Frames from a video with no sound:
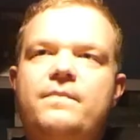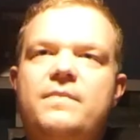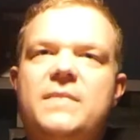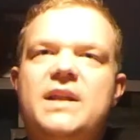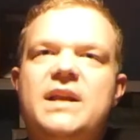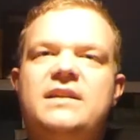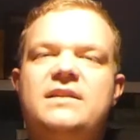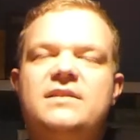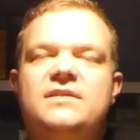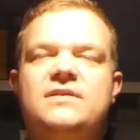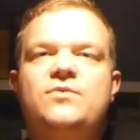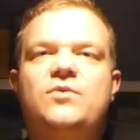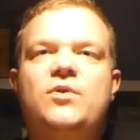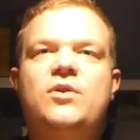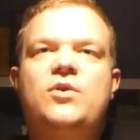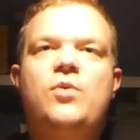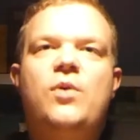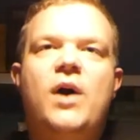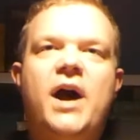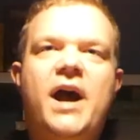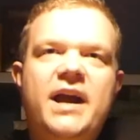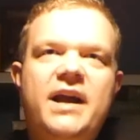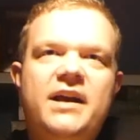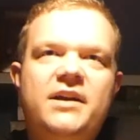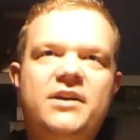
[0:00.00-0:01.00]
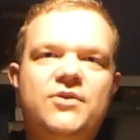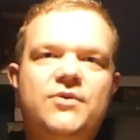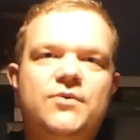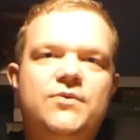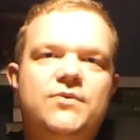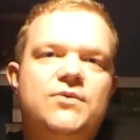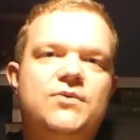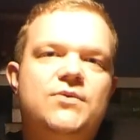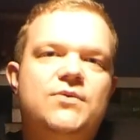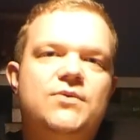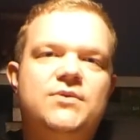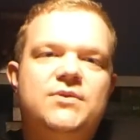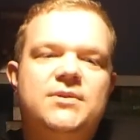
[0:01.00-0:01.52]
require you
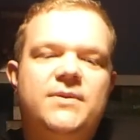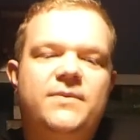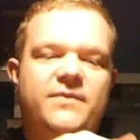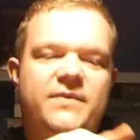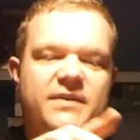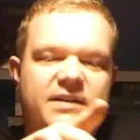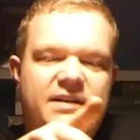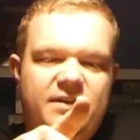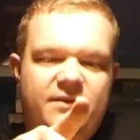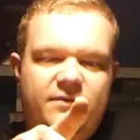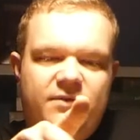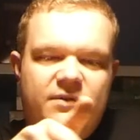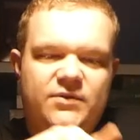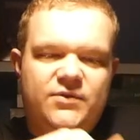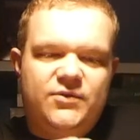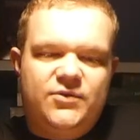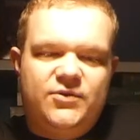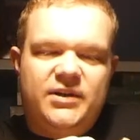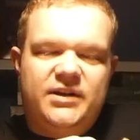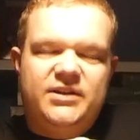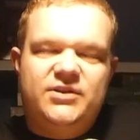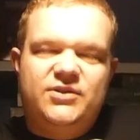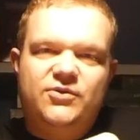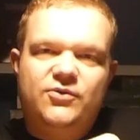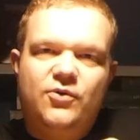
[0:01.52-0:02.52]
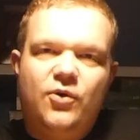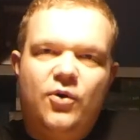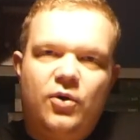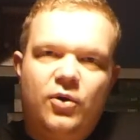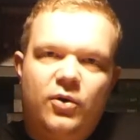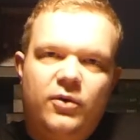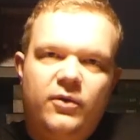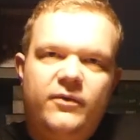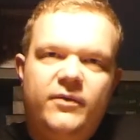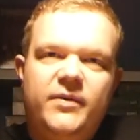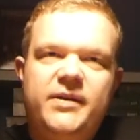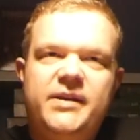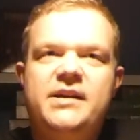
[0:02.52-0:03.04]
to do something different to try and score
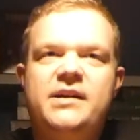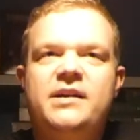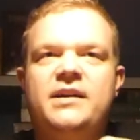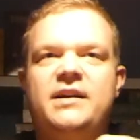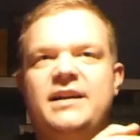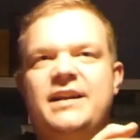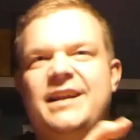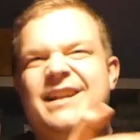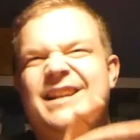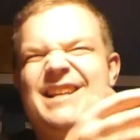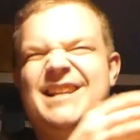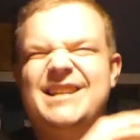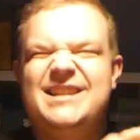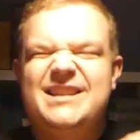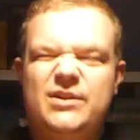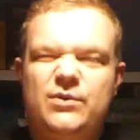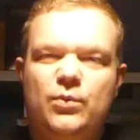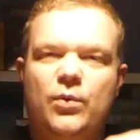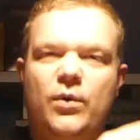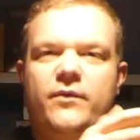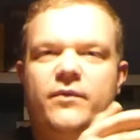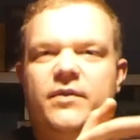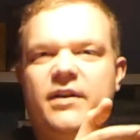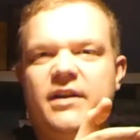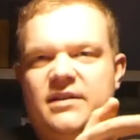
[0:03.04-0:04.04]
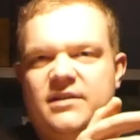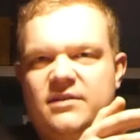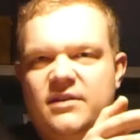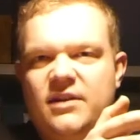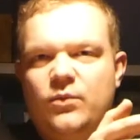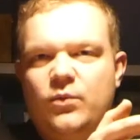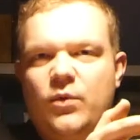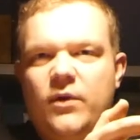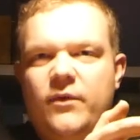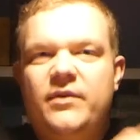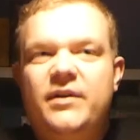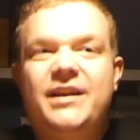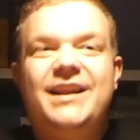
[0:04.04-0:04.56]
over here, and then is it worth it? It's
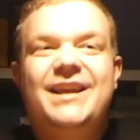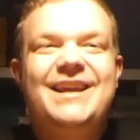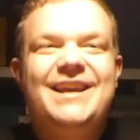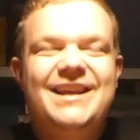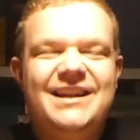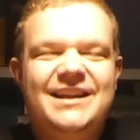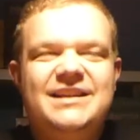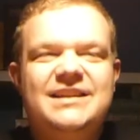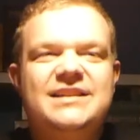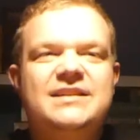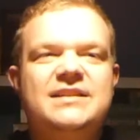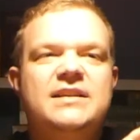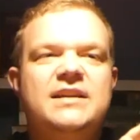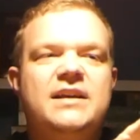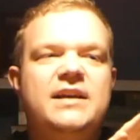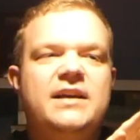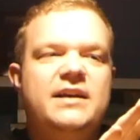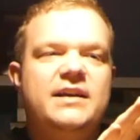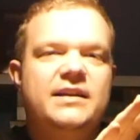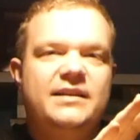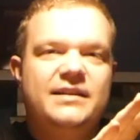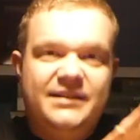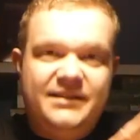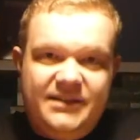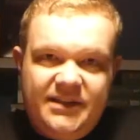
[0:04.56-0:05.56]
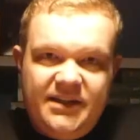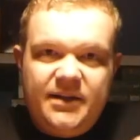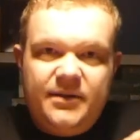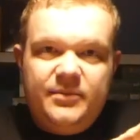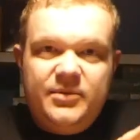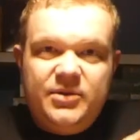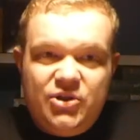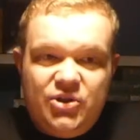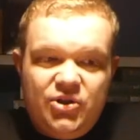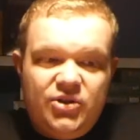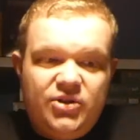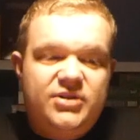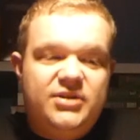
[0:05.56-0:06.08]
not worth it. It is
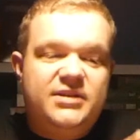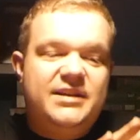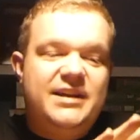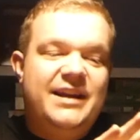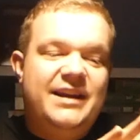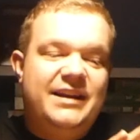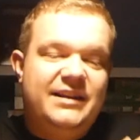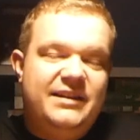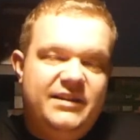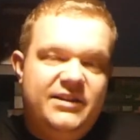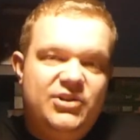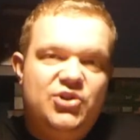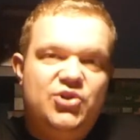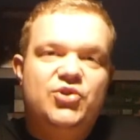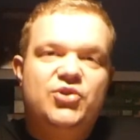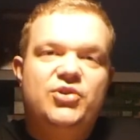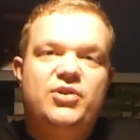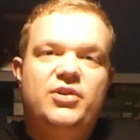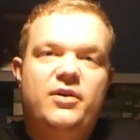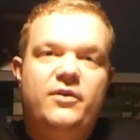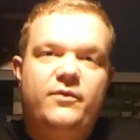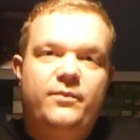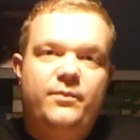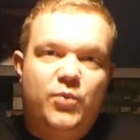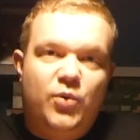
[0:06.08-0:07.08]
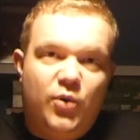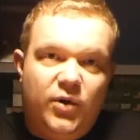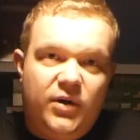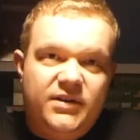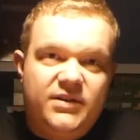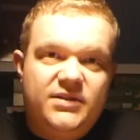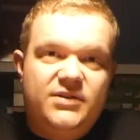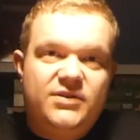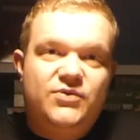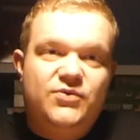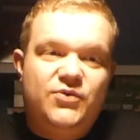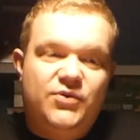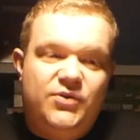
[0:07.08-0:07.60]
legitimately just an addition of
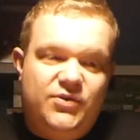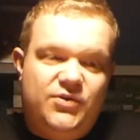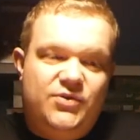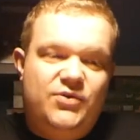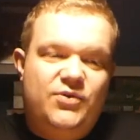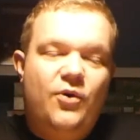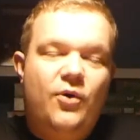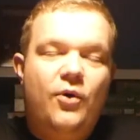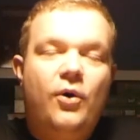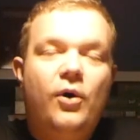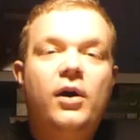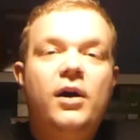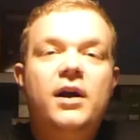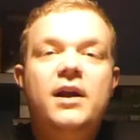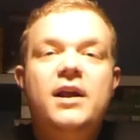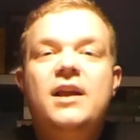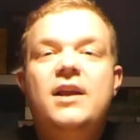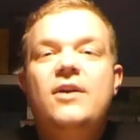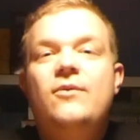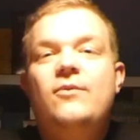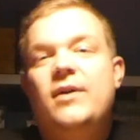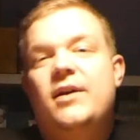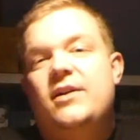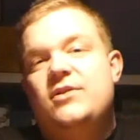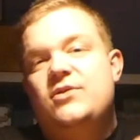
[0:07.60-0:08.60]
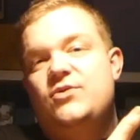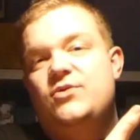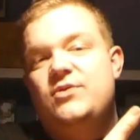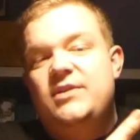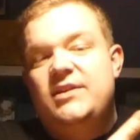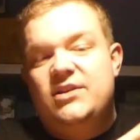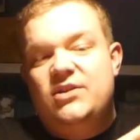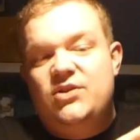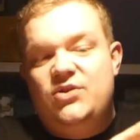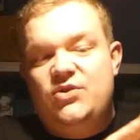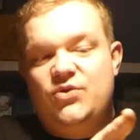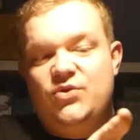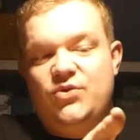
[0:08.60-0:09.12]
points to your score without you
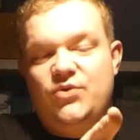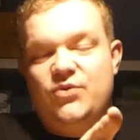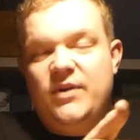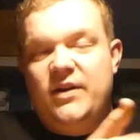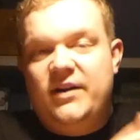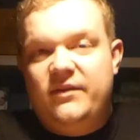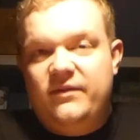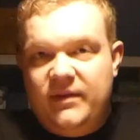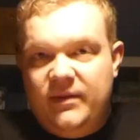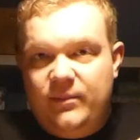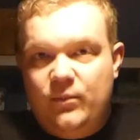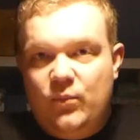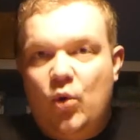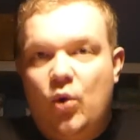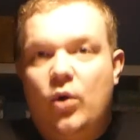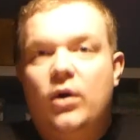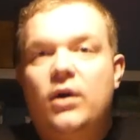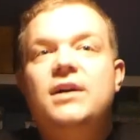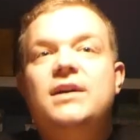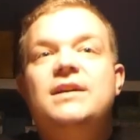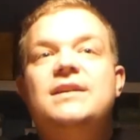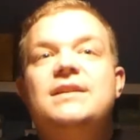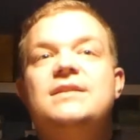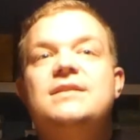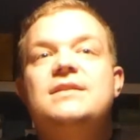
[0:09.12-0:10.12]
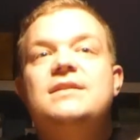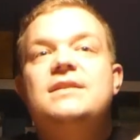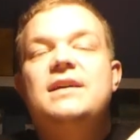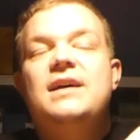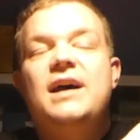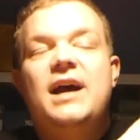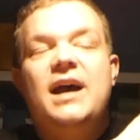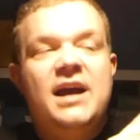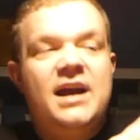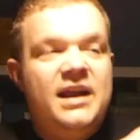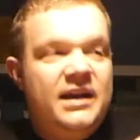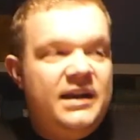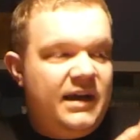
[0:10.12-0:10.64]
needed to do anything more.
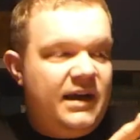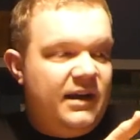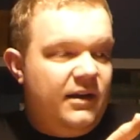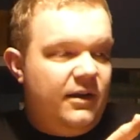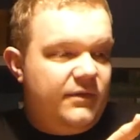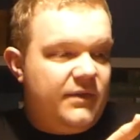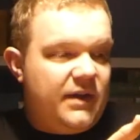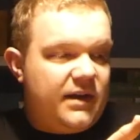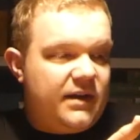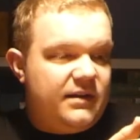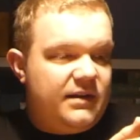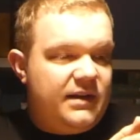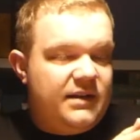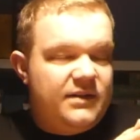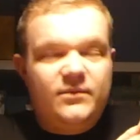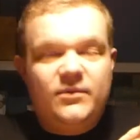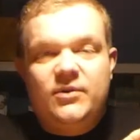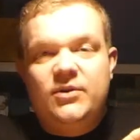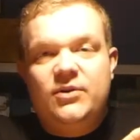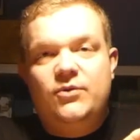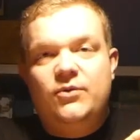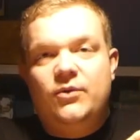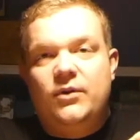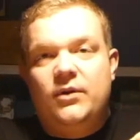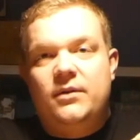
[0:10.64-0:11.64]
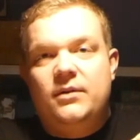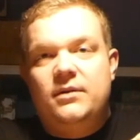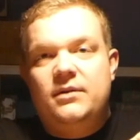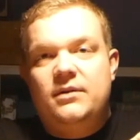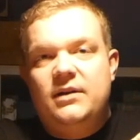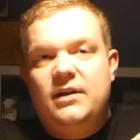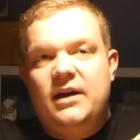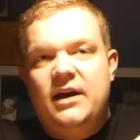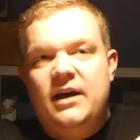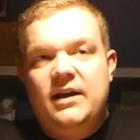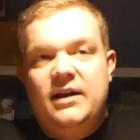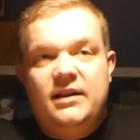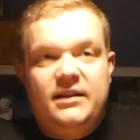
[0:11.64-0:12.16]
And I love that. That's really cool.
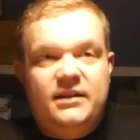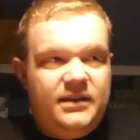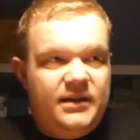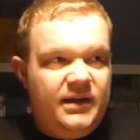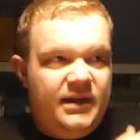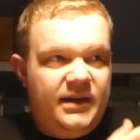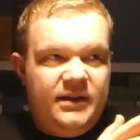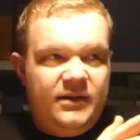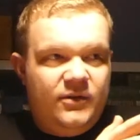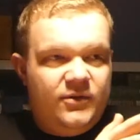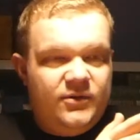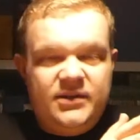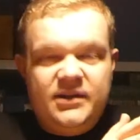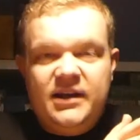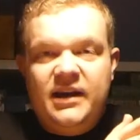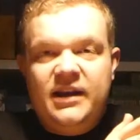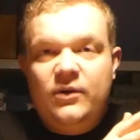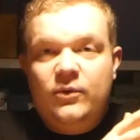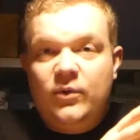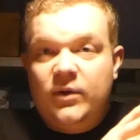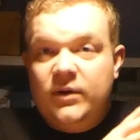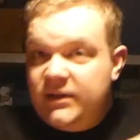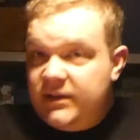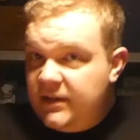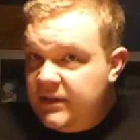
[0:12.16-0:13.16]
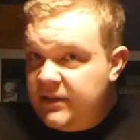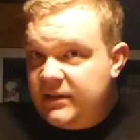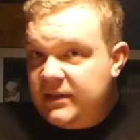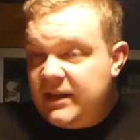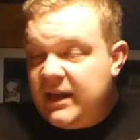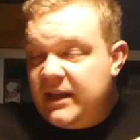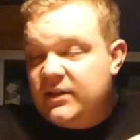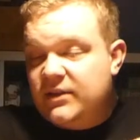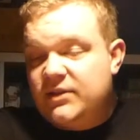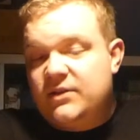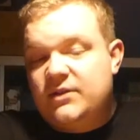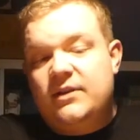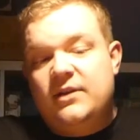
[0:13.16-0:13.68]
The Oceania one did
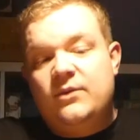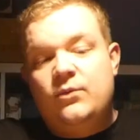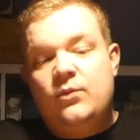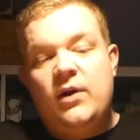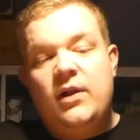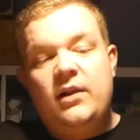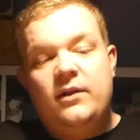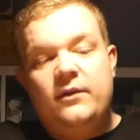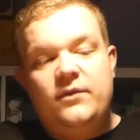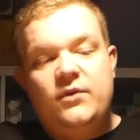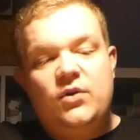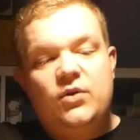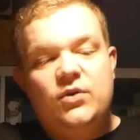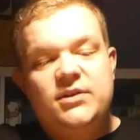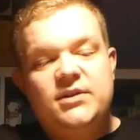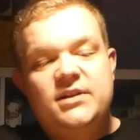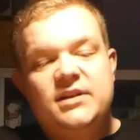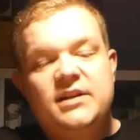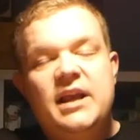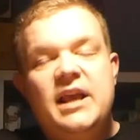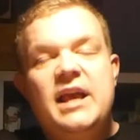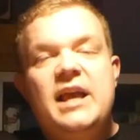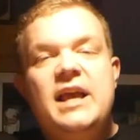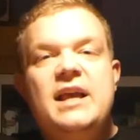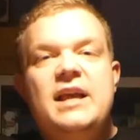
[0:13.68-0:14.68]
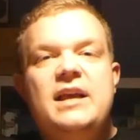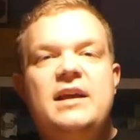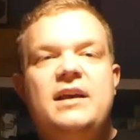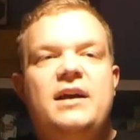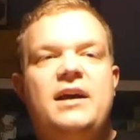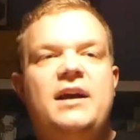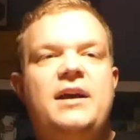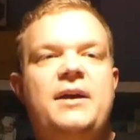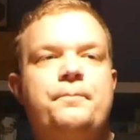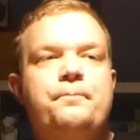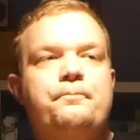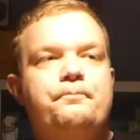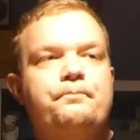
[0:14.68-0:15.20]
that as well, of course.
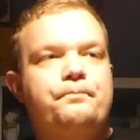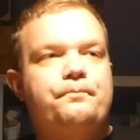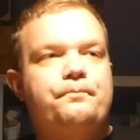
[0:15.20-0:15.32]
I